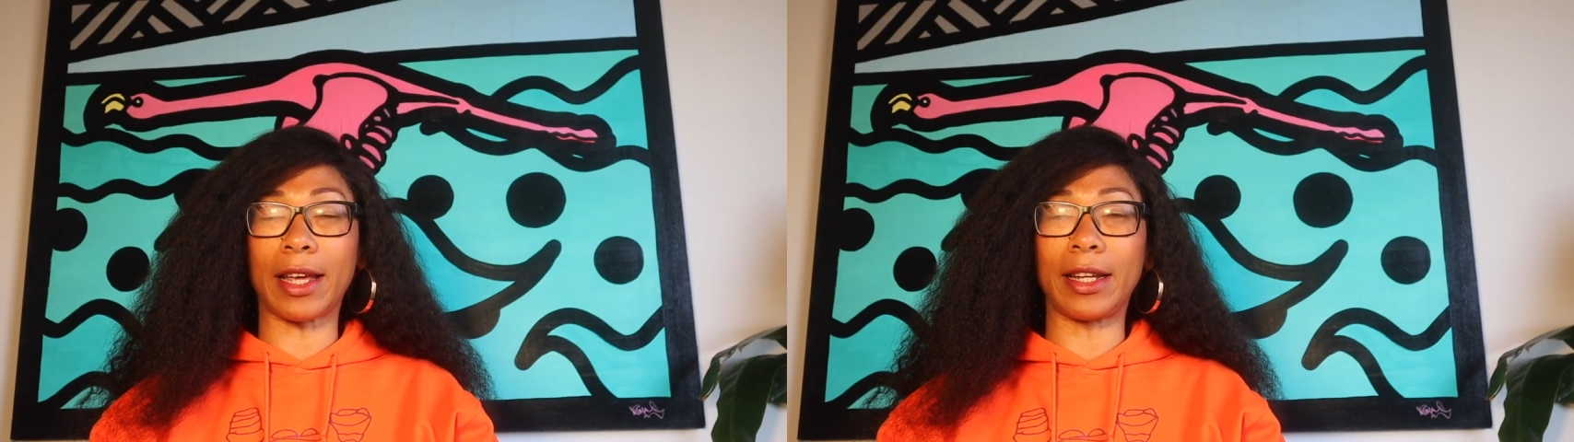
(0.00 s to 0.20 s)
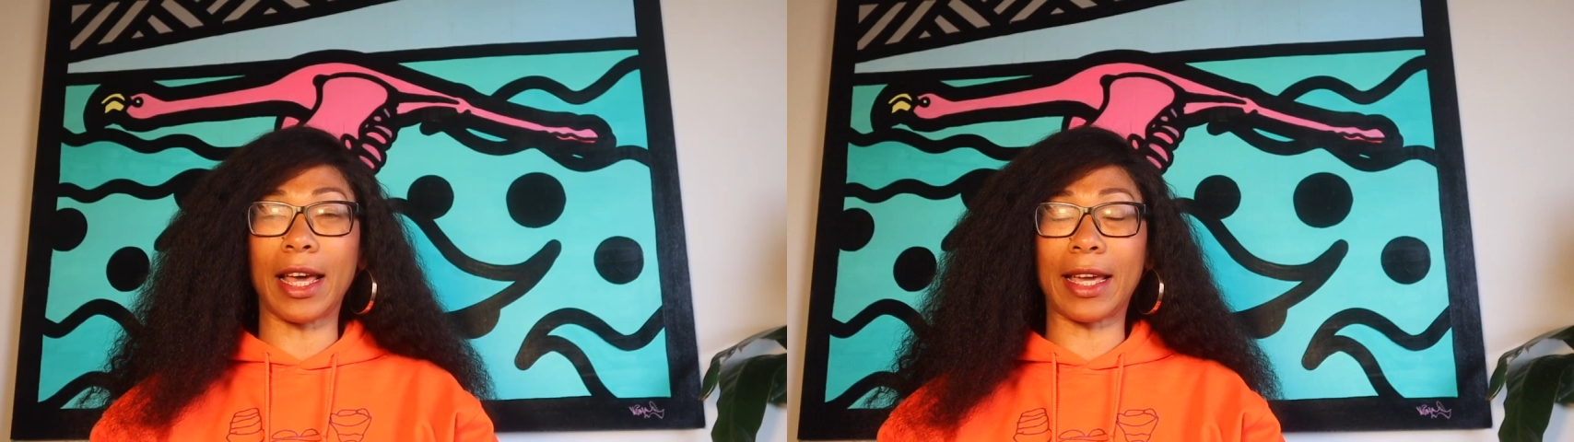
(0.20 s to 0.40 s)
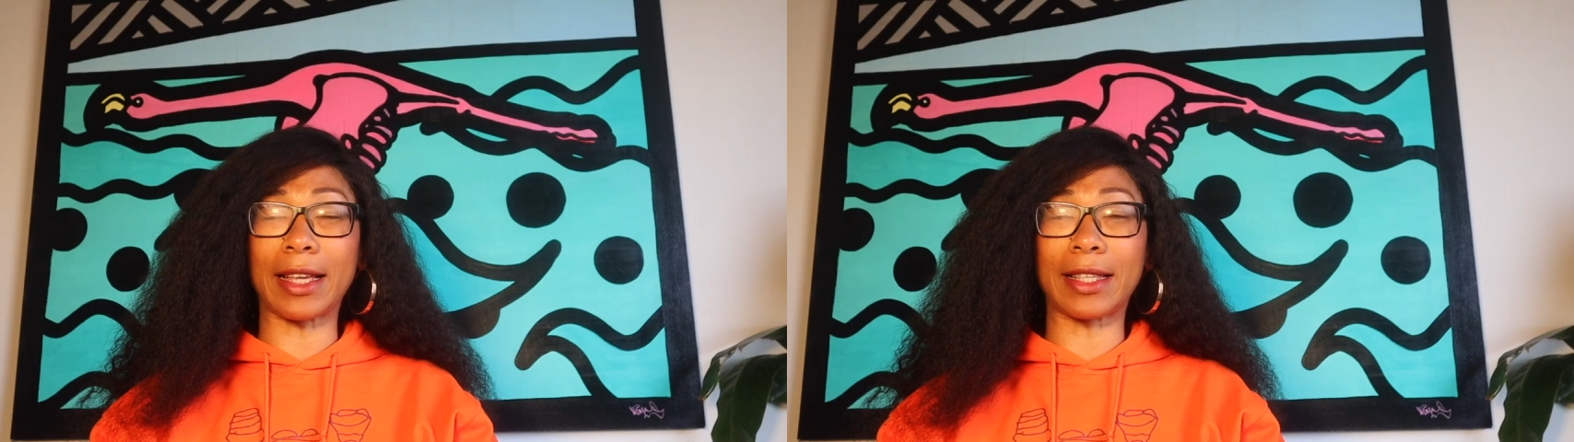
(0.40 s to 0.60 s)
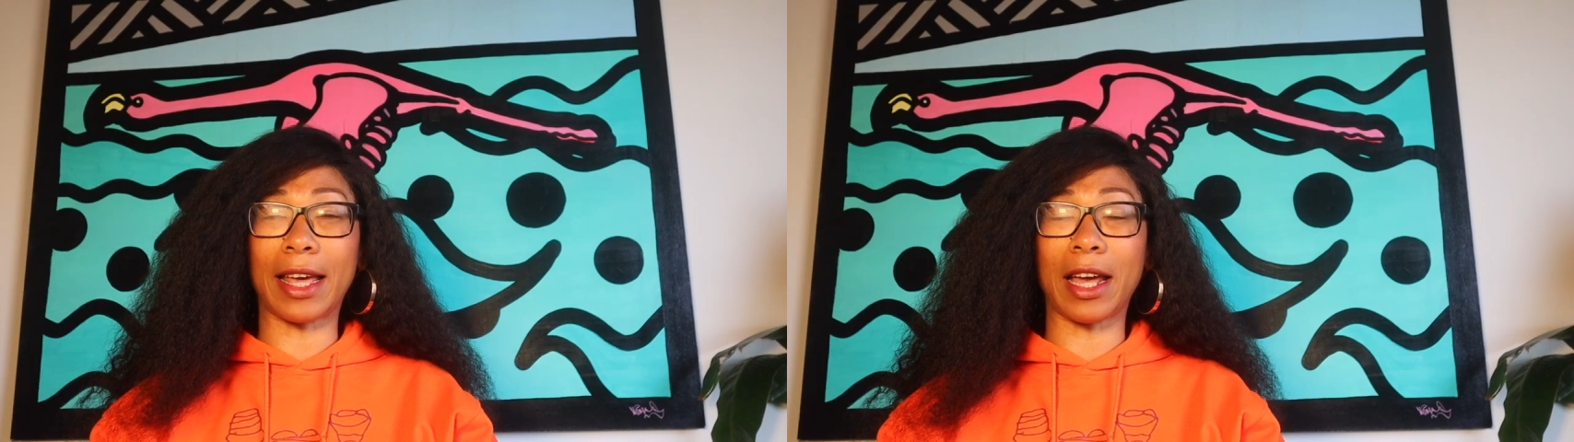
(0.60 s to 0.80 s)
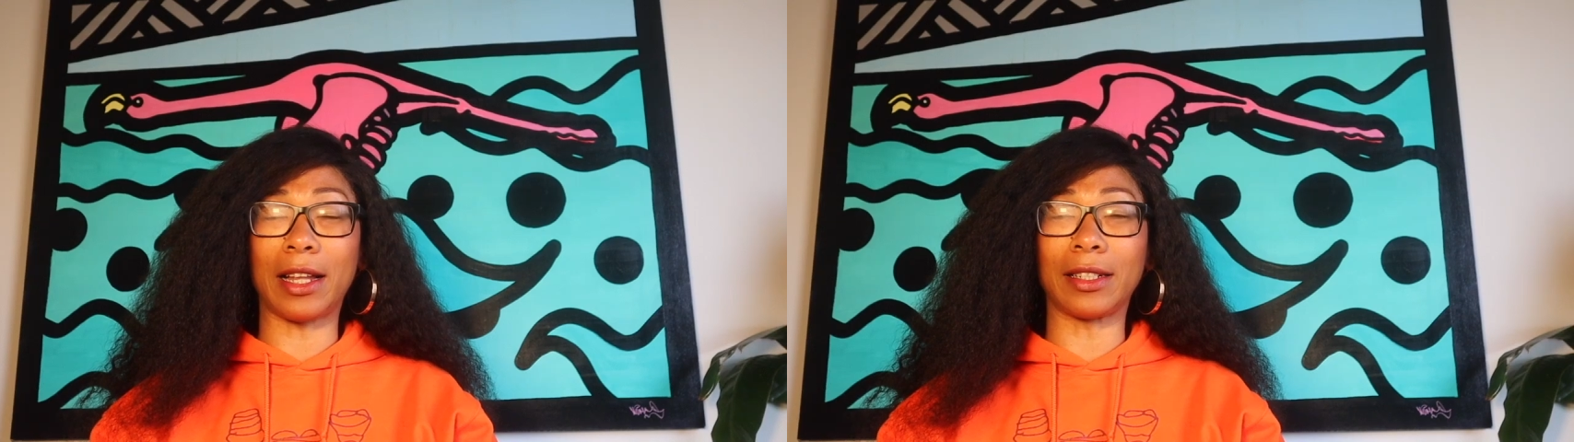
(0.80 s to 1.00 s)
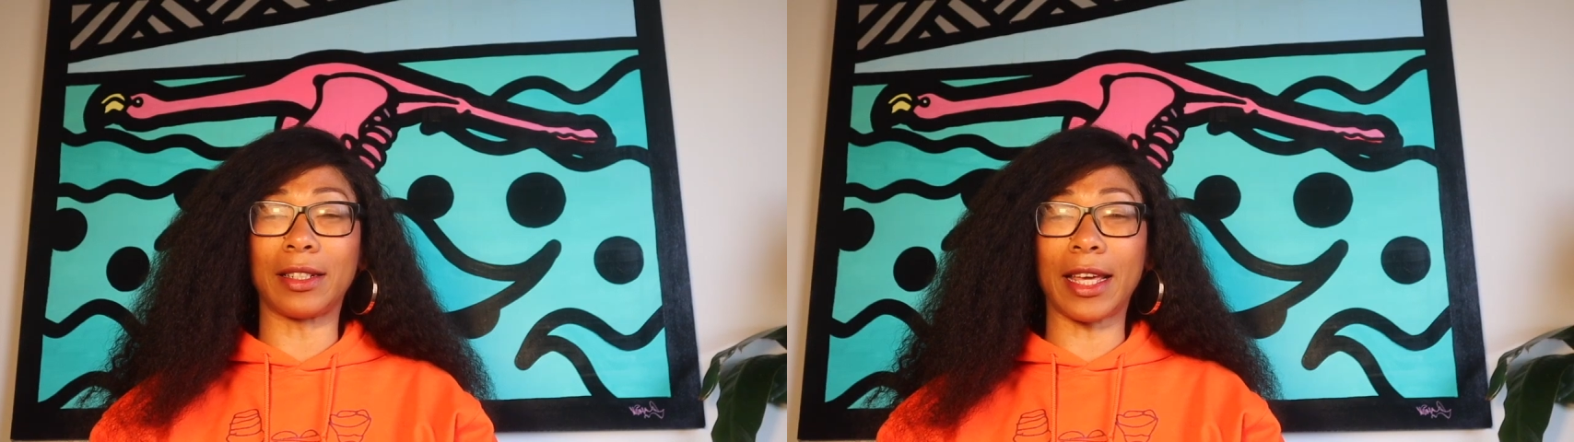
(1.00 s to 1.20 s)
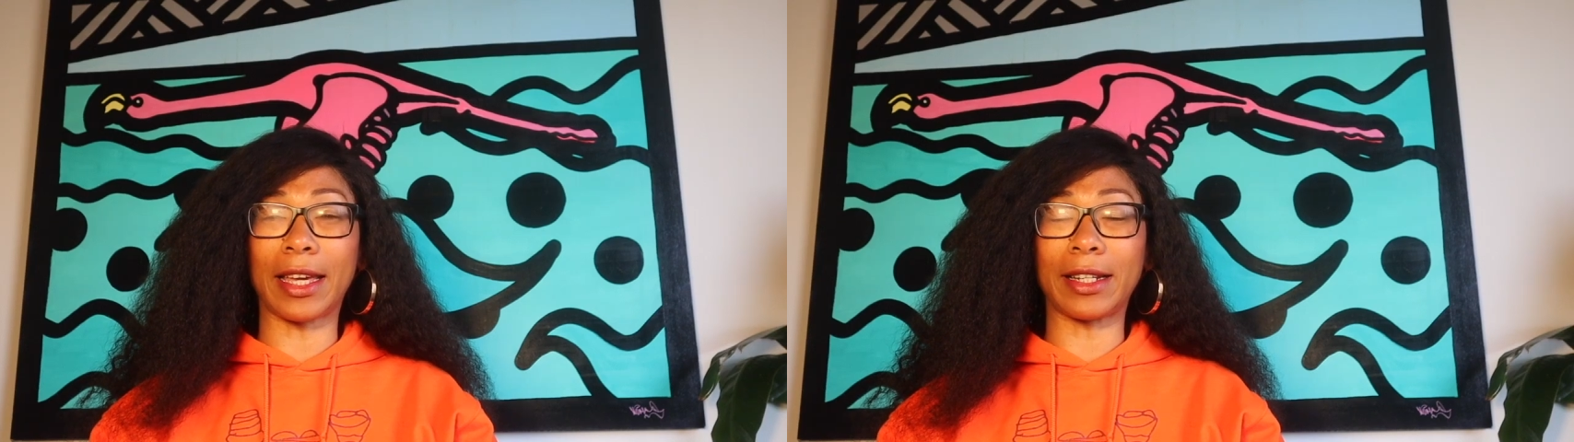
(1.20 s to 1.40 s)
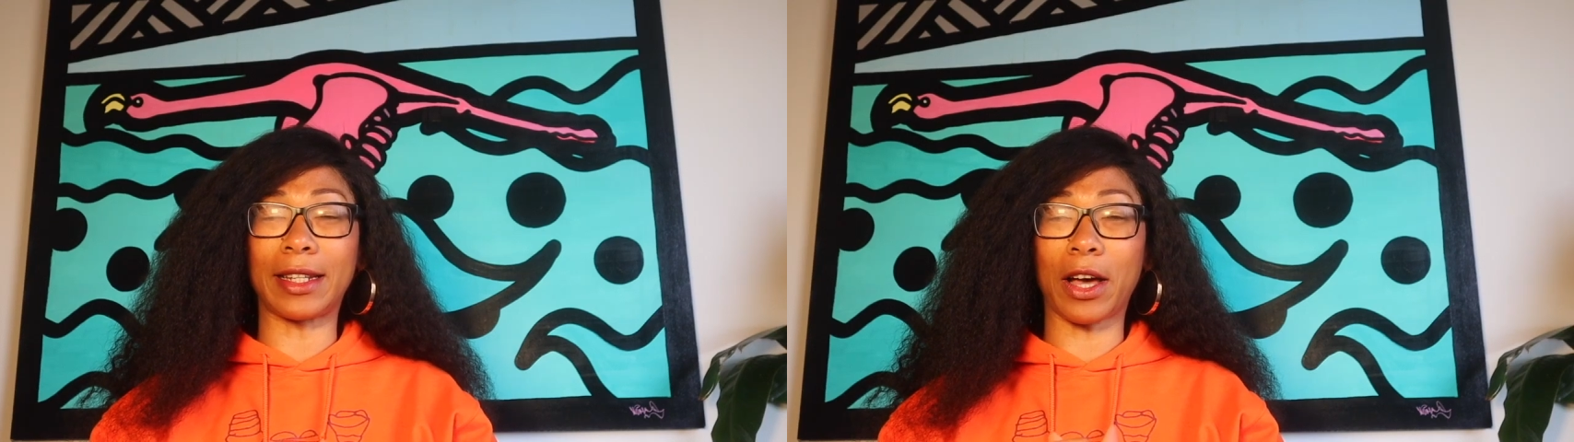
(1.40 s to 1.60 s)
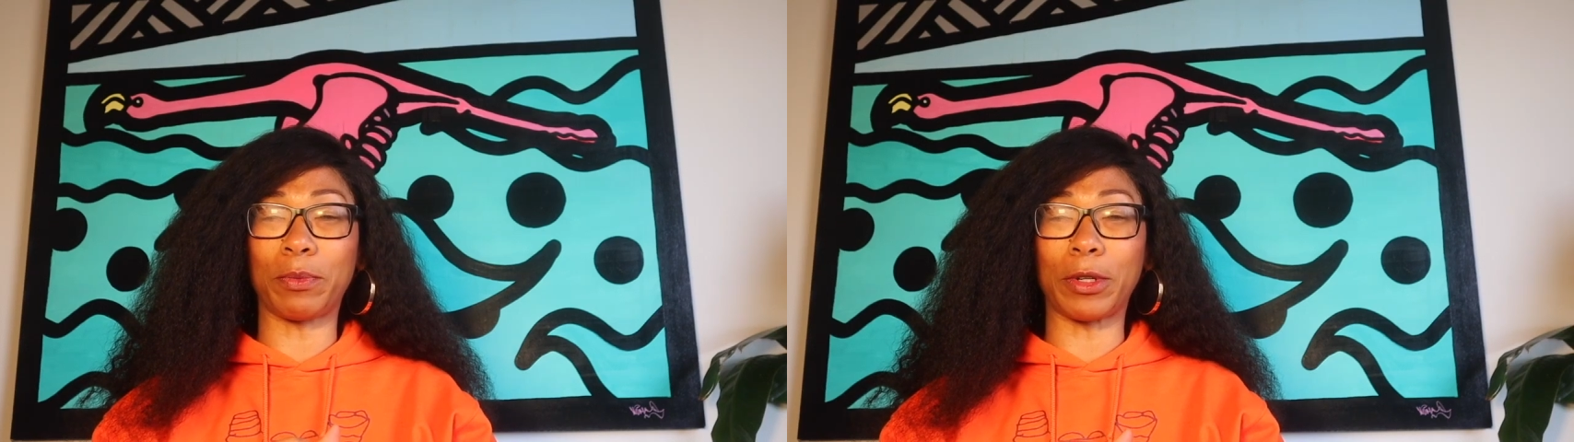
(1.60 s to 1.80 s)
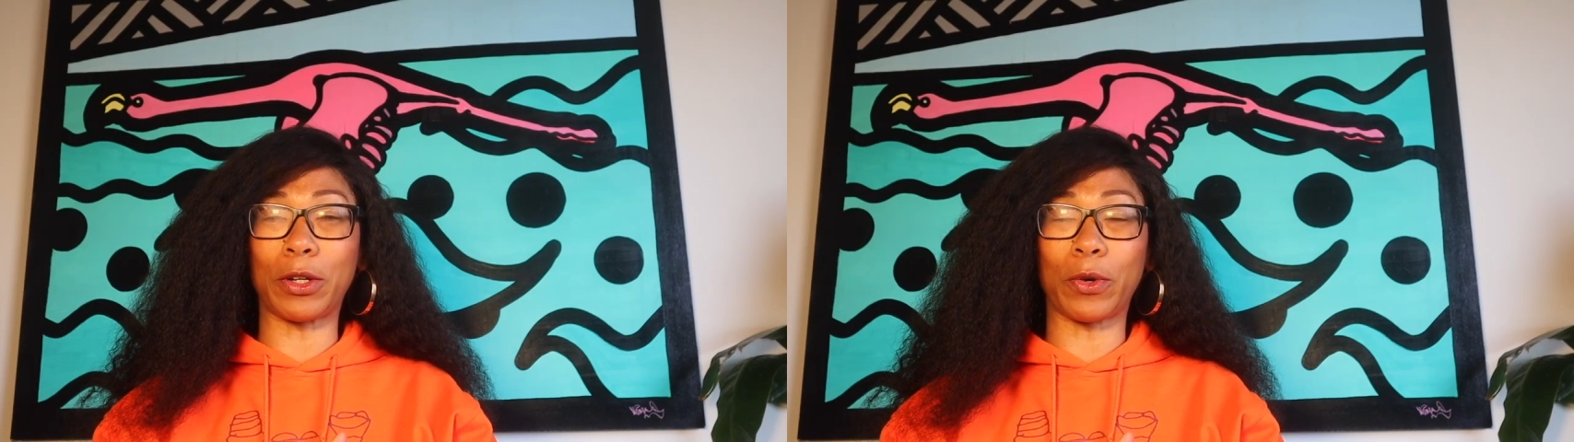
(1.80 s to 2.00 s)
And like I said, I'll link it
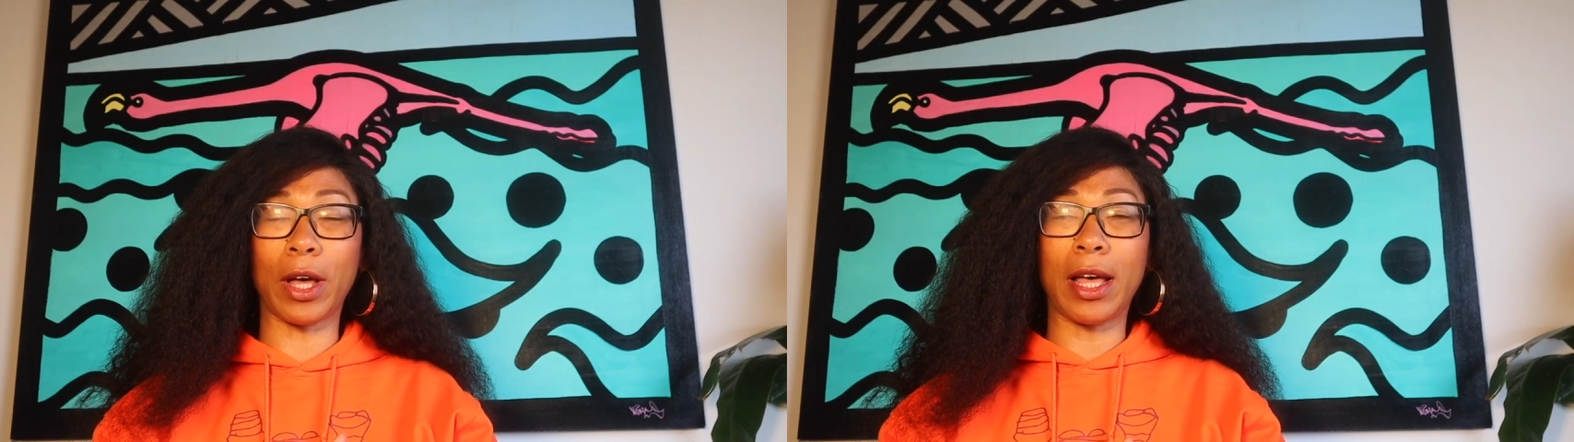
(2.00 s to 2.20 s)
down below